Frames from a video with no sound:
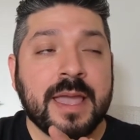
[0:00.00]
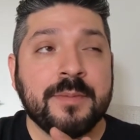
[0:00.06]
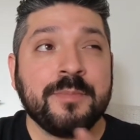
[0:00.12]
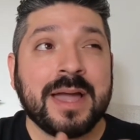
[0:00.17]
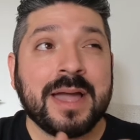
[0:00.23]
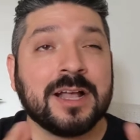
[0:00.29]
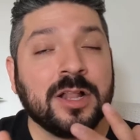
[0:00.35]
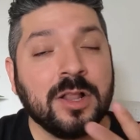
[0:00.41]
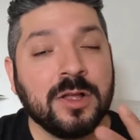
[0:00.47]
and
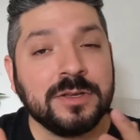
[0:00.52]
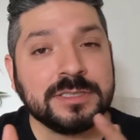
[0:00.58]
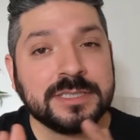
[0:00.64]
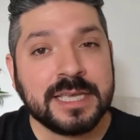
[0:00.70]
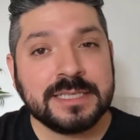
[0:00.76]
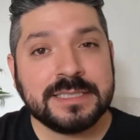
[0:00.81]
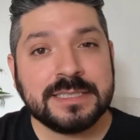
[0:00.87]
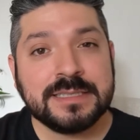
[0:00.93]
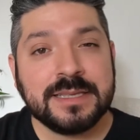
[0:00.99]
by close
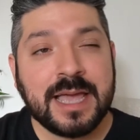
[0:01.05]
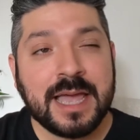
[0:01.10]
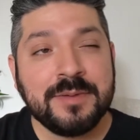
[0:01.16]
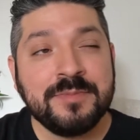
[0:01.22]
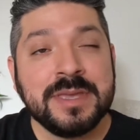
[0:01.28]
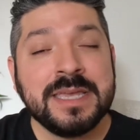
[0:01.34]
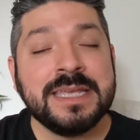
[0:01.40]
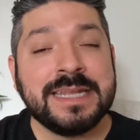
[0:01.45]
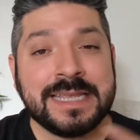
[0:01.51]
I, I
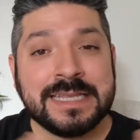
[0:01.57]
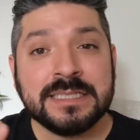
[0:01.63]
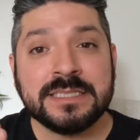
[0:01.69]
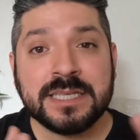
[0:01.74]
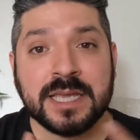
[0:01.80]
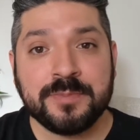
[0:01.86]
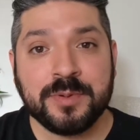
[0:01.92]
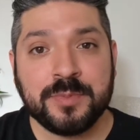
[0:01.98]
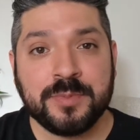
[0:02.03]
mean
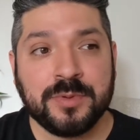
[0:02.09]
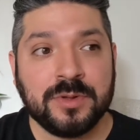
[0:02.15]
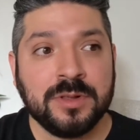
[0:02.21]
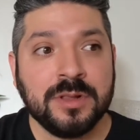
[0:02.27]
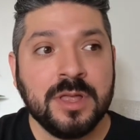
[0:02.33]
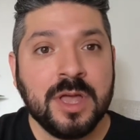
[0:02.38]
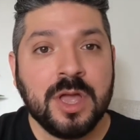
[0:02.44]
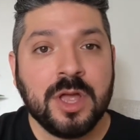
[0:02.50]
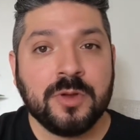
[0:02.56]

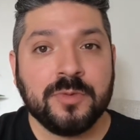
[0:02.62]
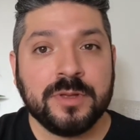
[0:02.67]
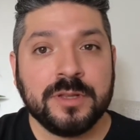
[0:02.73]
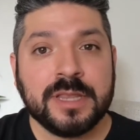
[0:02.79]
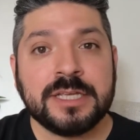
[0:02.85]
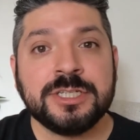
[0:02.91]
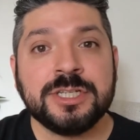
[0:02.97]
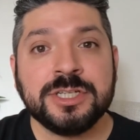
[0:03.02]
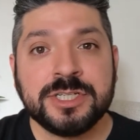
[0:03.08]
inseparable,
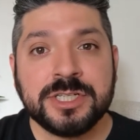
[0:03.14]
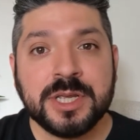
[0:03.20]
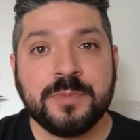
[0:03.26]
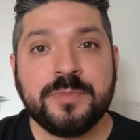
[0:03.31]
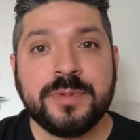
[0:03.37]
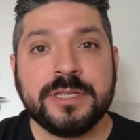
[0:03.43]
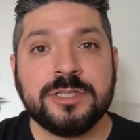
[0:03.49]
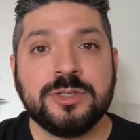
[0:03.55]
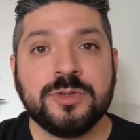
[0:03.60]

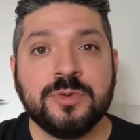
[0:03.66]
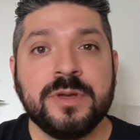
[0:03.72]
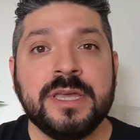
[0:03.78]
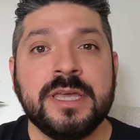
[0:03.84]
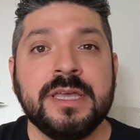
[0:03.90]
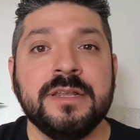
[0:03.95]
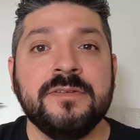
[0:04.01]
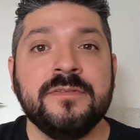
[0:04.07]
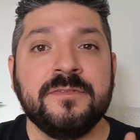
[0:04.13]
relationship
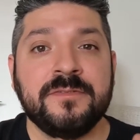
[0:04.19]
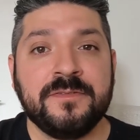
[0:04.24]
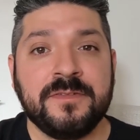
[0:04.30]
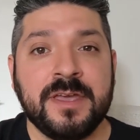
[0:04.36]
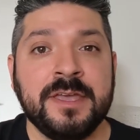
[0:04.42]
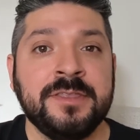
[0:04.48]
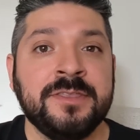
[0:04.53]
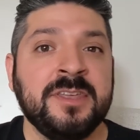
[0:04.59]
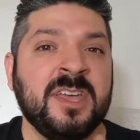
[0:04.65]
between
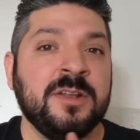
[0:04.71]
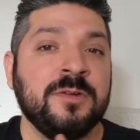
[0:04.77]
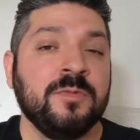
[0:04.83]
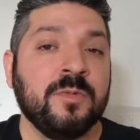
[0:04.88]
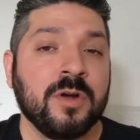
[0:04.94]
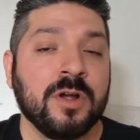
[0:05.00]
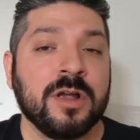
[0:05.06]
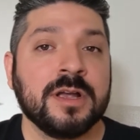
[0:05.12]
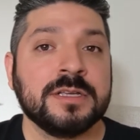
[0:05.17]
faith
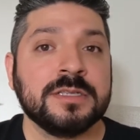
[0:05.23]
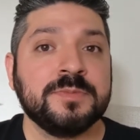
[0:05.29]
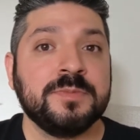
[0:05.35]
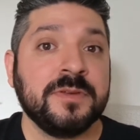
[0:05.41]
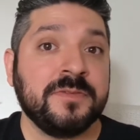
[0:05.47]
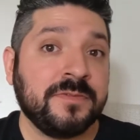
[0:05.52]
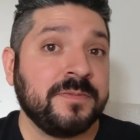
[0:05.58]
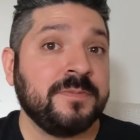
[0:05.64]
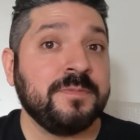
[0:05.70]
and works,
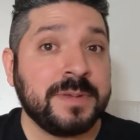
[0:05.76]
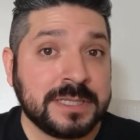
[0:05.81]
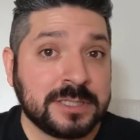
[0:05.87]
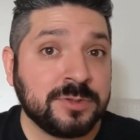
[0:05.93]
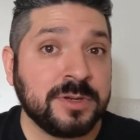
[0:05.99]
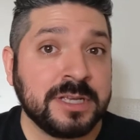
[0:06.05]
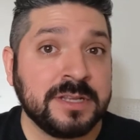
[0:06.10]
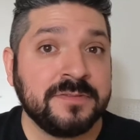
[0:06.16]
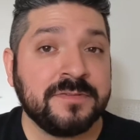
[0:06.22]
be
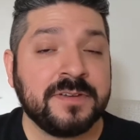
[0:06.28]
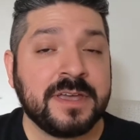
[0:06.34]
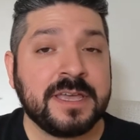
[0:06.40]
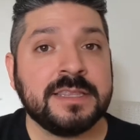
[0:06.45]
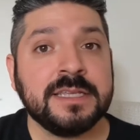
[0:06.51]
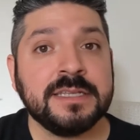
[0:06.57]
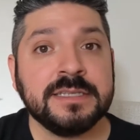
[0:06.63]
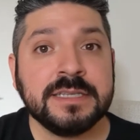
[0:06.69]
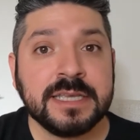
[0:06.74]
between
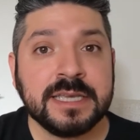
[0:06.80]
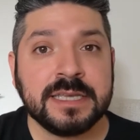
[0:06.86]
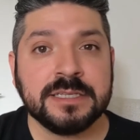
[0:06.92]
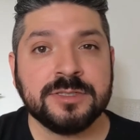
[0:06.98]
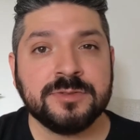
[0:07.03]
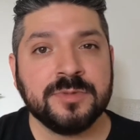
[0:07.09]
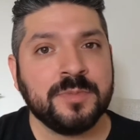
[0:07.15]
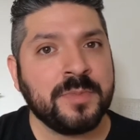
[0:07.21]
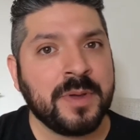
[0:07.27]
faith and
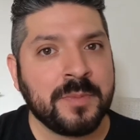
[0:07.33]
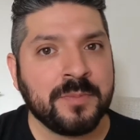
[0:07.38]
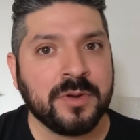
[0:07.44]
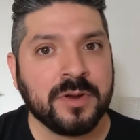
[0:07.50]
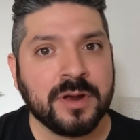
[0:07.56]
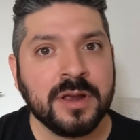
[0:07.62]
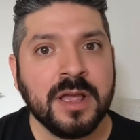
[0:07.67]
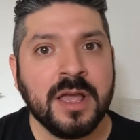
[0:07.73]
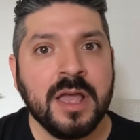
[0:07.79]
deeds.
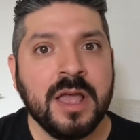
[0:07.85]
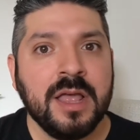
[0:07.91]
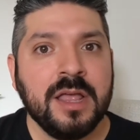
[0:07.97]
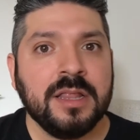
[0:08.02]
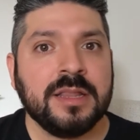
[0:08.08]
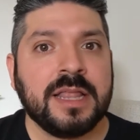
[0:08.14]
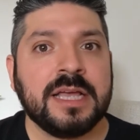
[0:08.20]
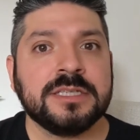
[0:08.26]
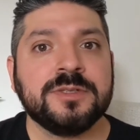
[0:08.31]
Remember,
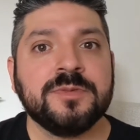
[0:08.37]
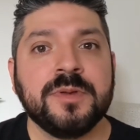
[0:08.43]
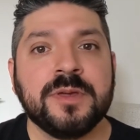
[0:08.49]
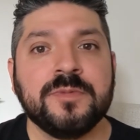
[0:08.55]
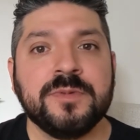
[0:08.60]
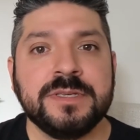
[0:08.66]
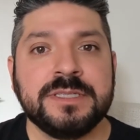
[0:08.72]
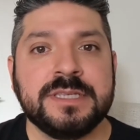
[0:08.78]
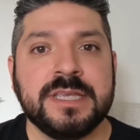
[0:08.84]
last
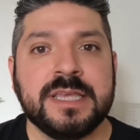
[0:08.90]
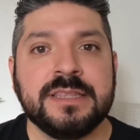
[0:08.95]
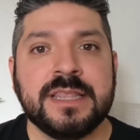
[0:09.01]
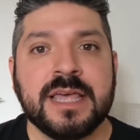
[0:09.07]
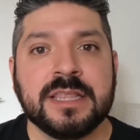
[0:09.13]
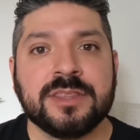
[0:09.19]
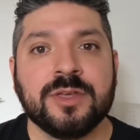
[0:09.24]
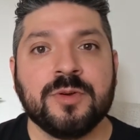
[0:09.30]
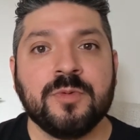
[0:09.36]
week we said
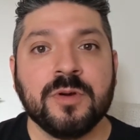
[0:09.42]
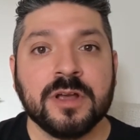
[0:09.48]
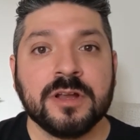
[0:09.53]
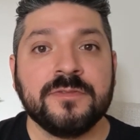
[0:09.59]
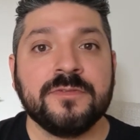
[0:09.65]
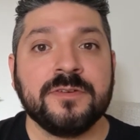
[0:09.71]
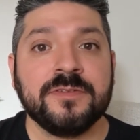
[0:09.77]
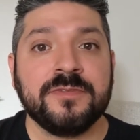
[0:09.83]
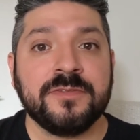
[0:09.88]
that the
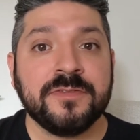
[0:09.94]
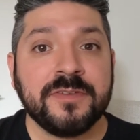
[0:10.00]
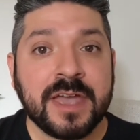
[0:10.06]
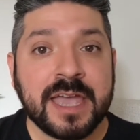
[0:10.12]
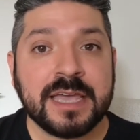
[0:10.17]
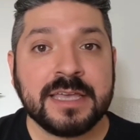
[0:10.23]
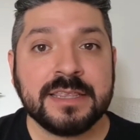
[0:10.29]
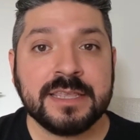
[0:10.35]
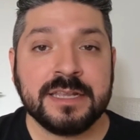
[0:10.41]
word for
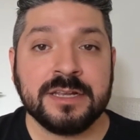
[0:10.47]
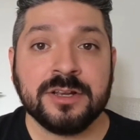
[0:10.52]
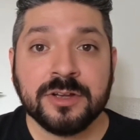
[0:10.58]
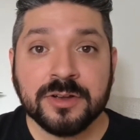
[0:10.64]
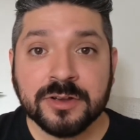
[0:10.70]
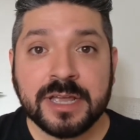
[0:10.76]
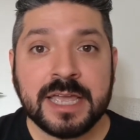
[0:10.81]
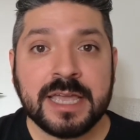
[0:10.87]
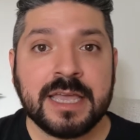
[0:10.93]
faith in
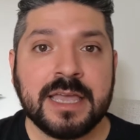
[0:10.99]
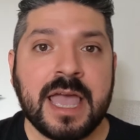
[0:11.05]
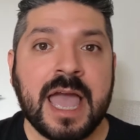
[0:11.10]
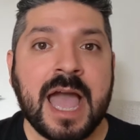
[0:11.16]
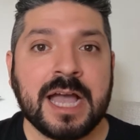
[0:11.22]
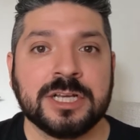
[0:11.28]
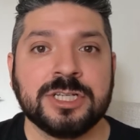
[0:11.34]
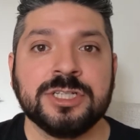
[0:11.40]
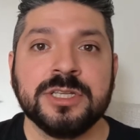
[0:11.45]
Greek
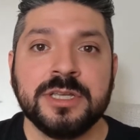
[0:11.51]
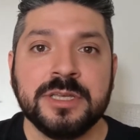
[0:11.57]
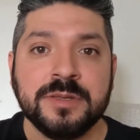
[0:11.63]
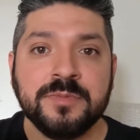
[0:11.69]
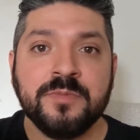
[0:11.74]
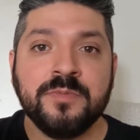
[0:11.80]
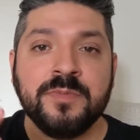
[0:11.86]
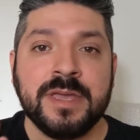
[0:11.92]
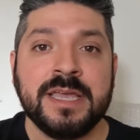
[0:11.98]

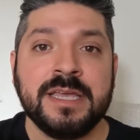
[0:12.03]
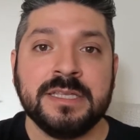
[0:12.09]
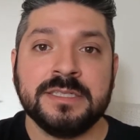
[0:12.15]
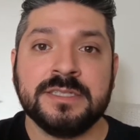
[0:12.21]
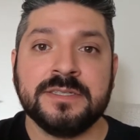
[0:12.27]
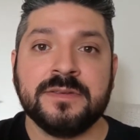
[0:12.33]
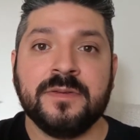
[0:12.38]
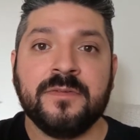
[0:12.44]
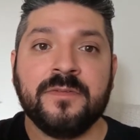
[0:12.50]
actually
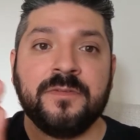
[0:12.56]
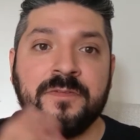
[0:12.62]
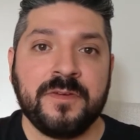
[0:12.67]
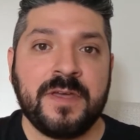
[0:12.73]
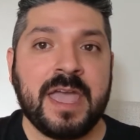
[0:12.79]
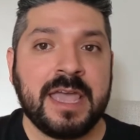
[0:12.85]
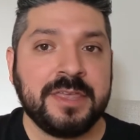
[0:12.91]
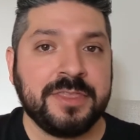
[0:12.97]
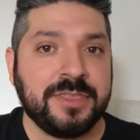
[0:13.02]
means
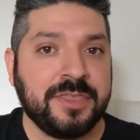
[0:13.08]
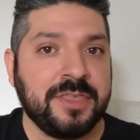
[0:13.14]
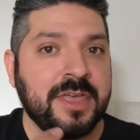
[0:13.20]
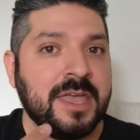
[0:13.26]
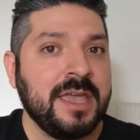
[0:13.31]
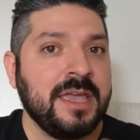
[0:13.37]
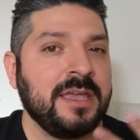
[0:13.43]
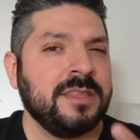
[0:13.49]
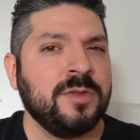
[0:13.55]
faith
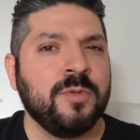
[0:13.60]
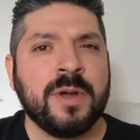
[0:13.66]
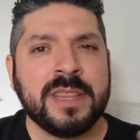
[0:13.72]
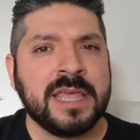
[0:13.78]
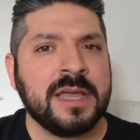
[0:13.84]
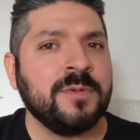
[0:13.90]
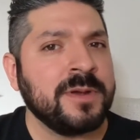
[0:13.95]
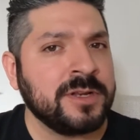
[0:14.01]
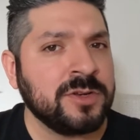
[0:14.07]
in the way
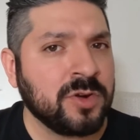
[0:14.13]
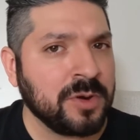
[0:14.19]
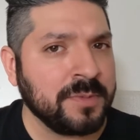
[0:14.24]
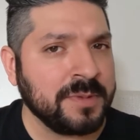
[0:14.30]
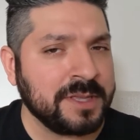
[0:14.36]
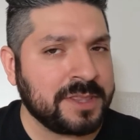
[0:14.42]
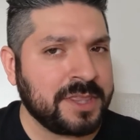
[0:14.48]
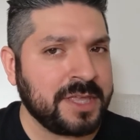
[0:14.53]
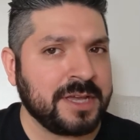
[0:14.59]
that we
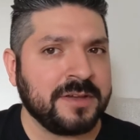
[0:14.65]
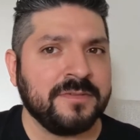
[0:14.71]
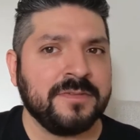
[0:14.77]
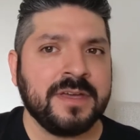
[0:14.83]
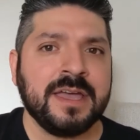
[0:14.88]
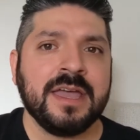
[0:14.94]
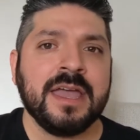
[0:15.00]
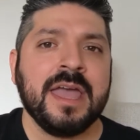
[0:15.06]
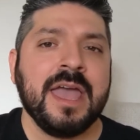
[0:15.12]
normally think of
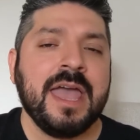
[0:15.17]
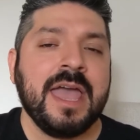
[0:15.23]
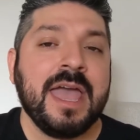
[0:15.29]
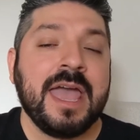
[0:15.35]
it,